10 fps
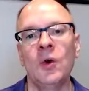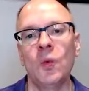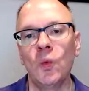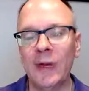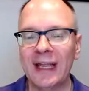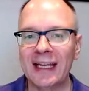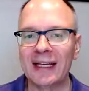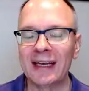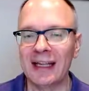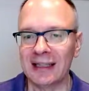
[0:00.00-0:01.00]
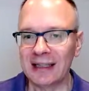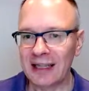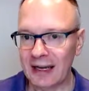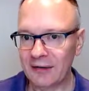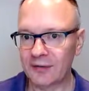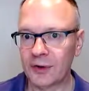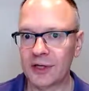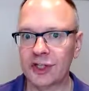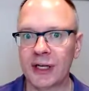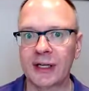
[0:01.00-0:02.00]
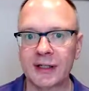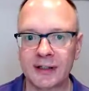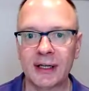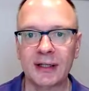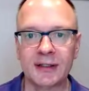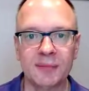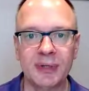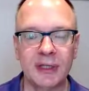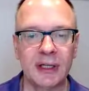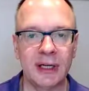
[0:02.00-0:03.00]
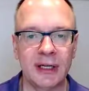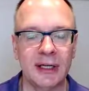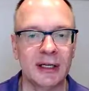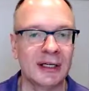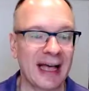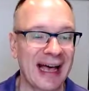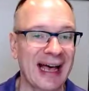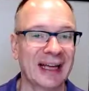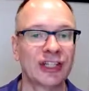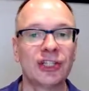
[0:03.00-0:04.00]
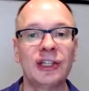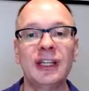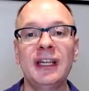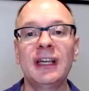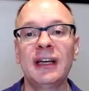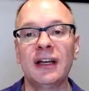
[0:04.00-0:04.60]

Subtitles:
We can leverage Excel's ability to actually